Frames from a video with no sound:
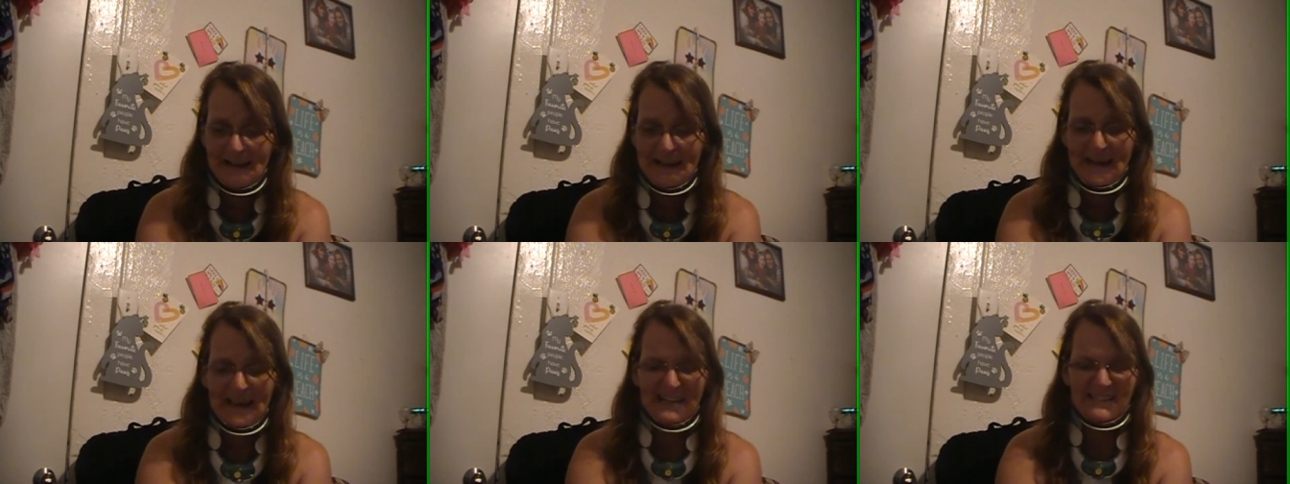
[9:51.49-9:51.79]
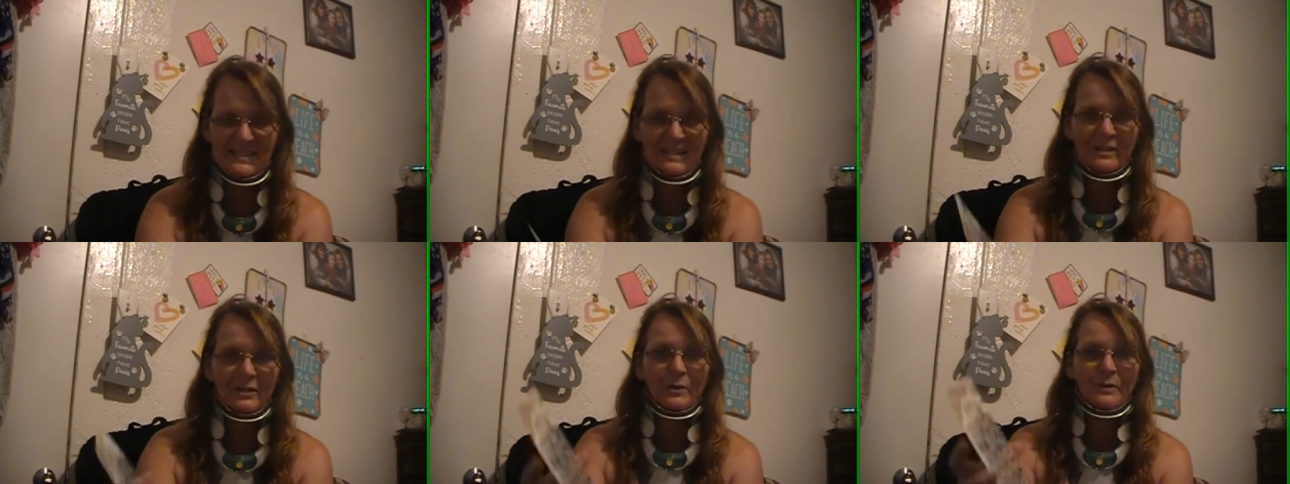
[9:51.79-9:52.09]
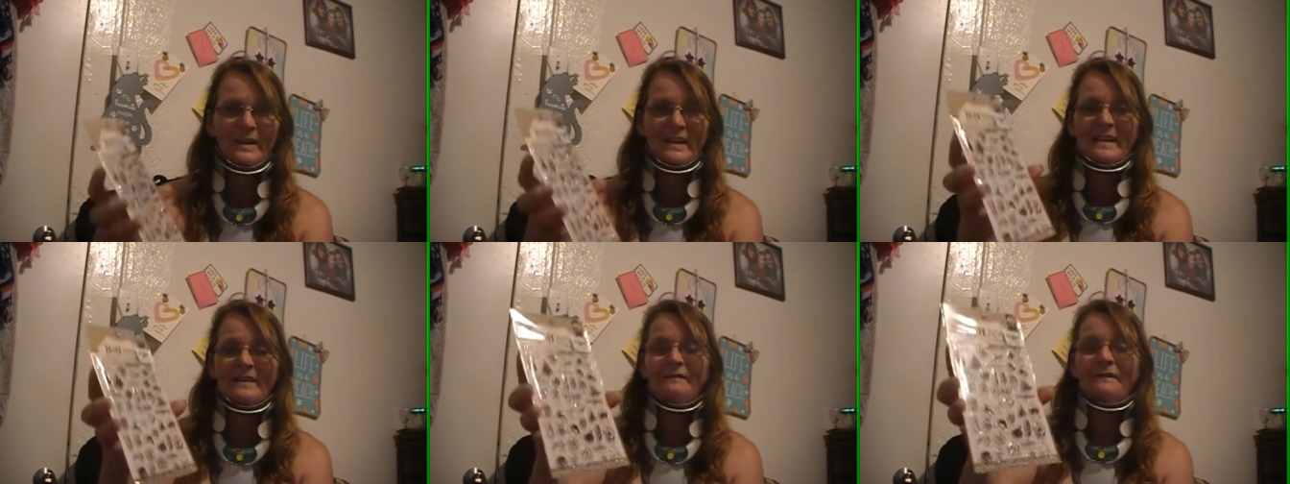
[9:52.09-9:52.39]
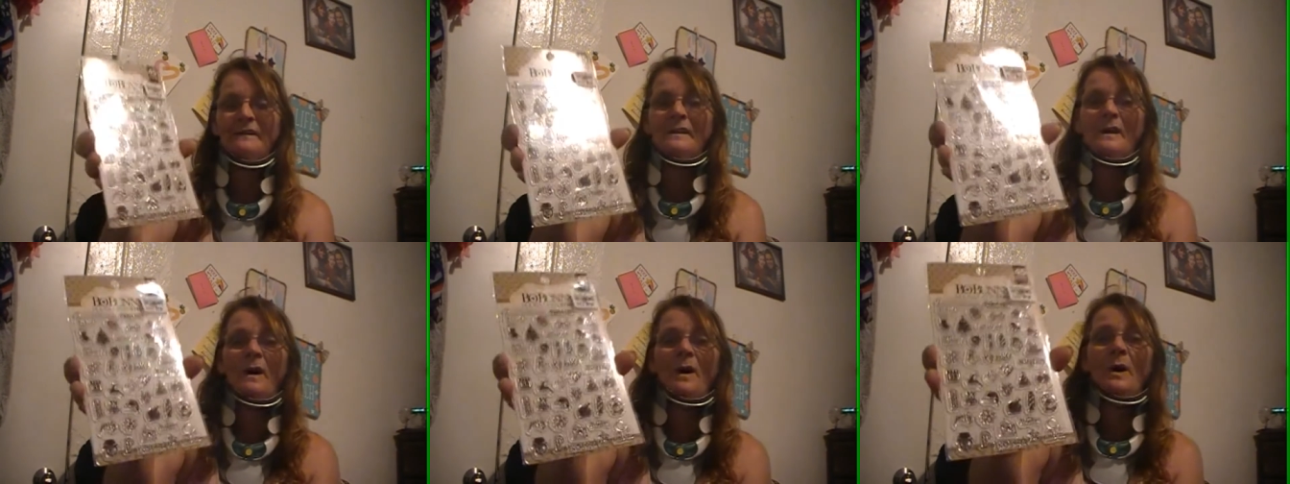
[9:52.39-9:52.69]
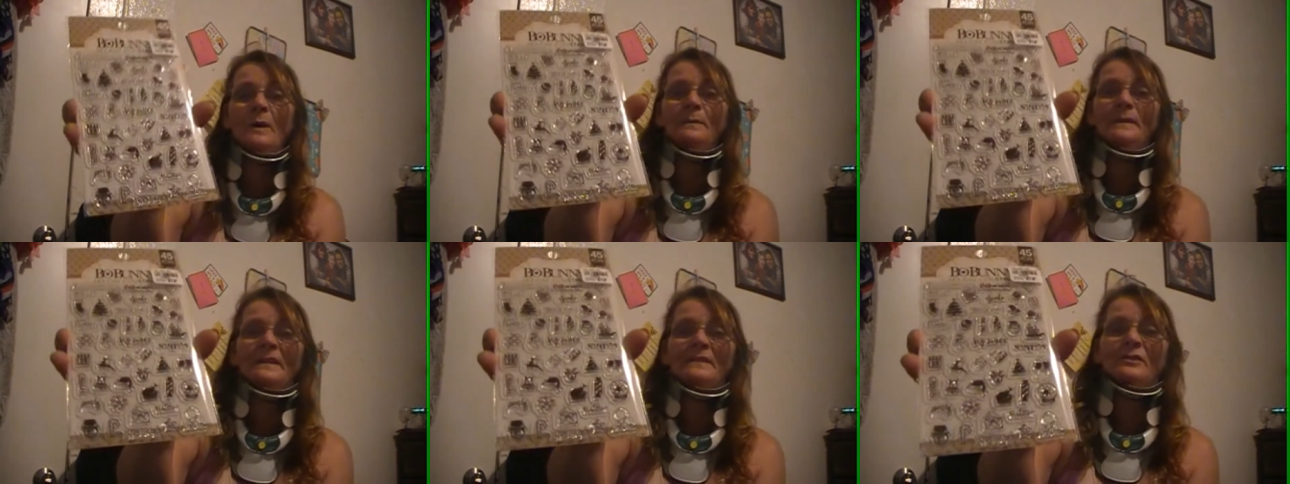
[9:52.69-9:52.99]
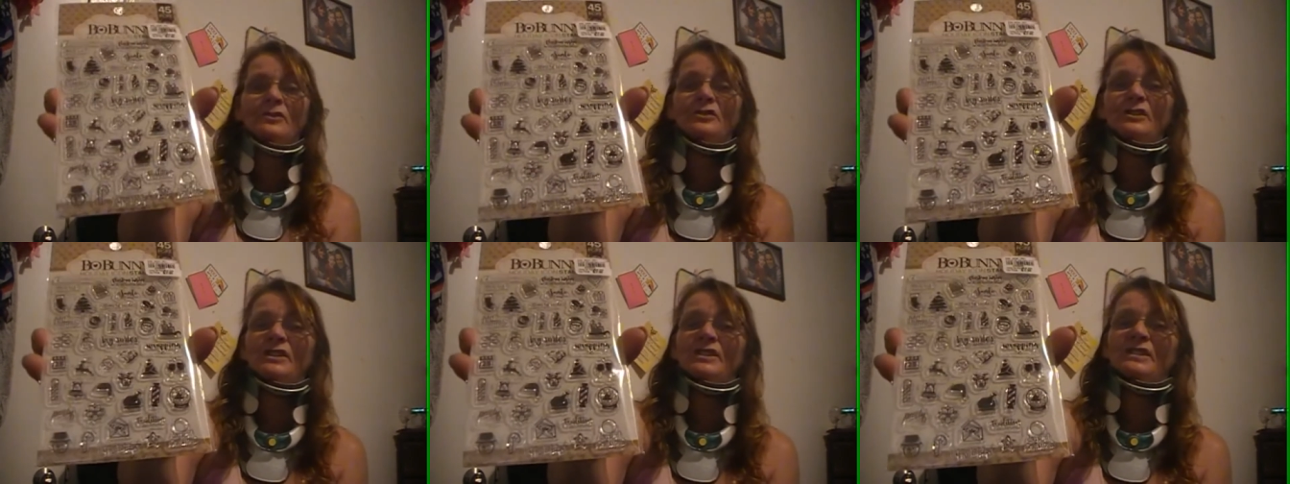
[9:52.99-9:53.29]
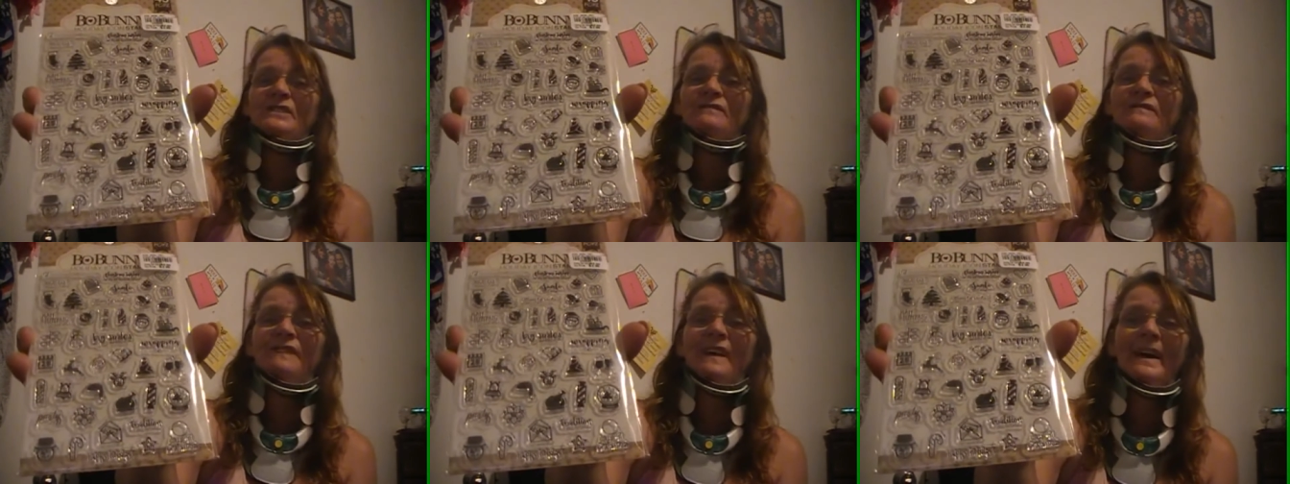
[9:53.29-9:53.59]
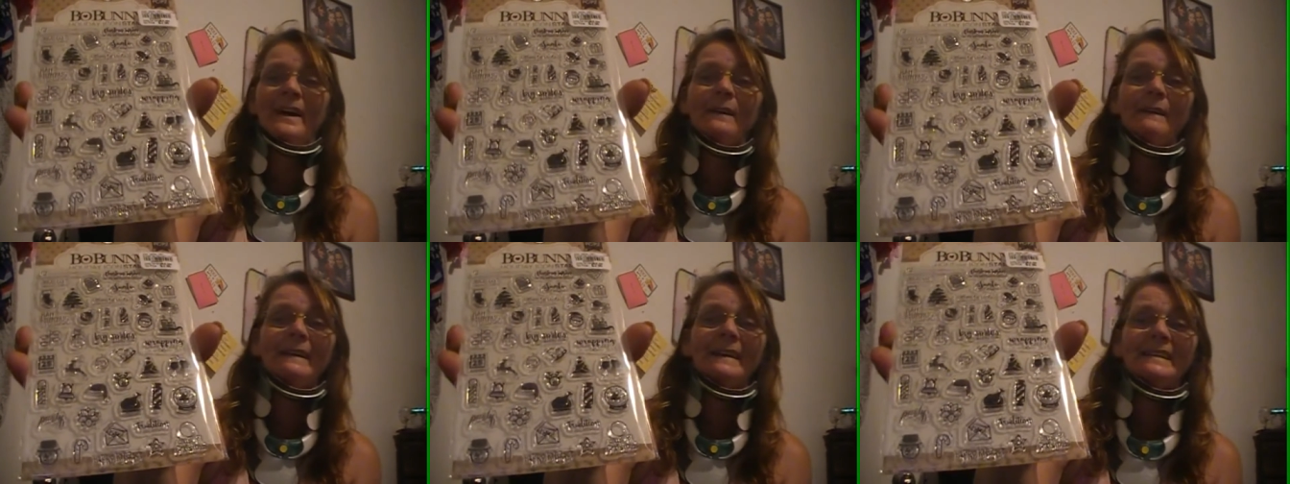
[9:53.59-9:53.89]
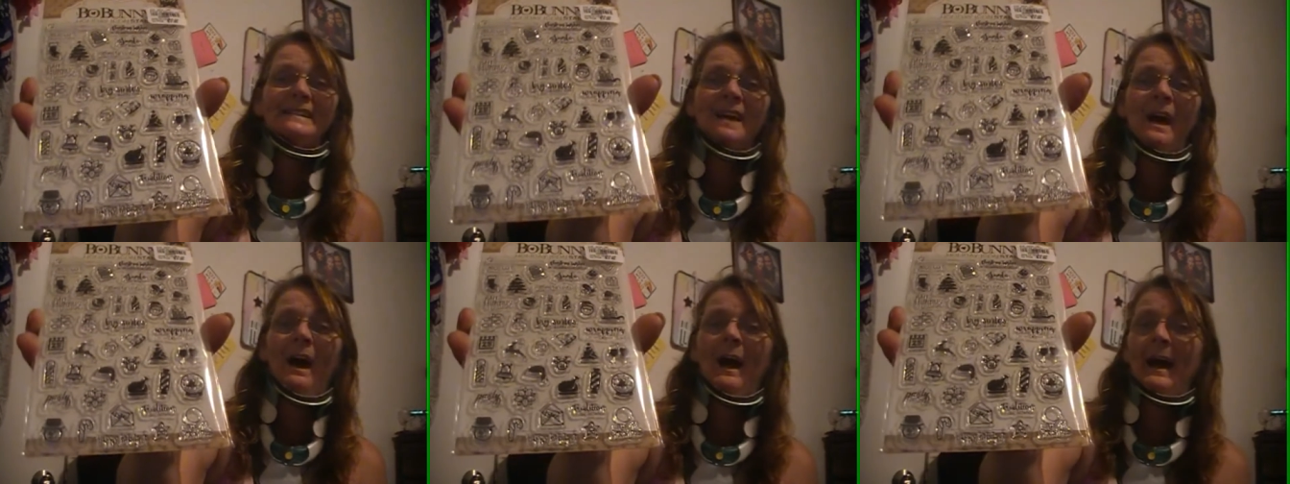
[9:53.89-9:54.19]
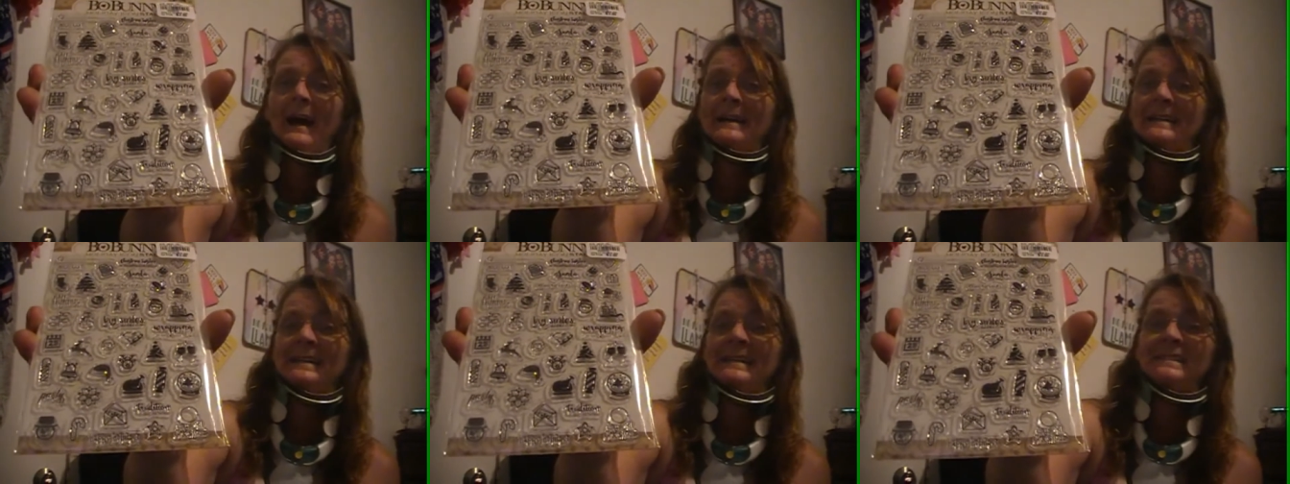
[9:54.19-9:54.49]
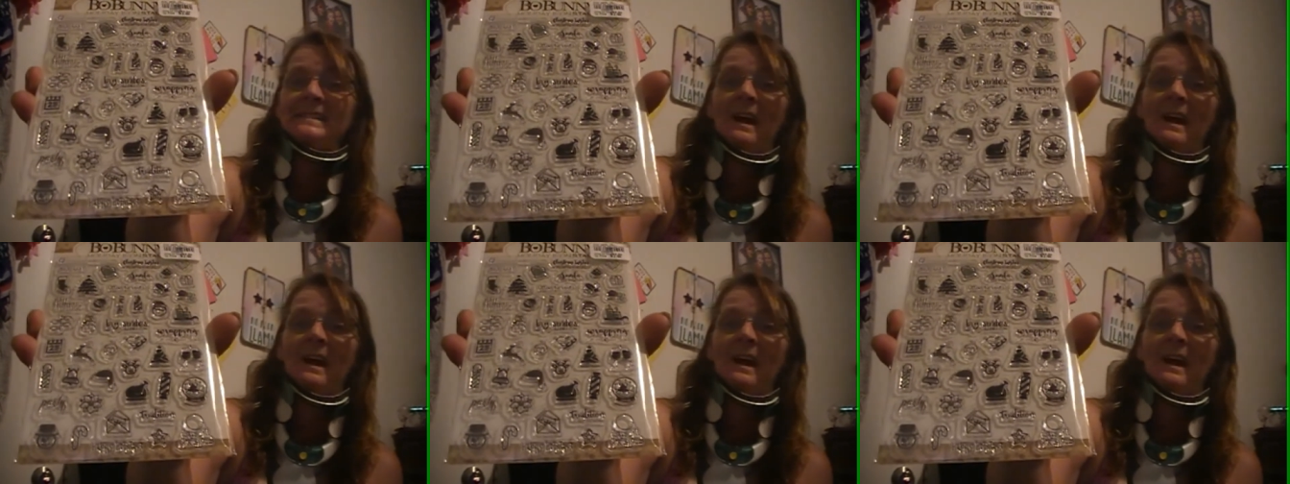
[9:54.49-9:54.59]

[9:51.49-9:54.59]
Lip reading: has a little envelope, and they're just very tiny,